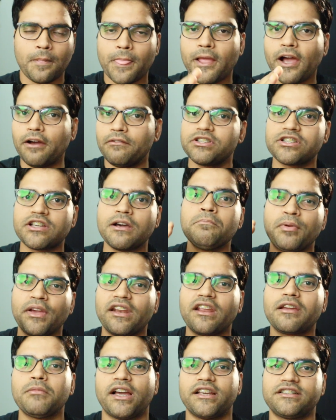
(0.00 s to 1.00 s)
I was
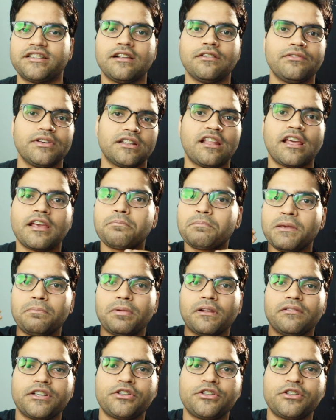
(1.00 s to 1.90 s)
comparing myself with like people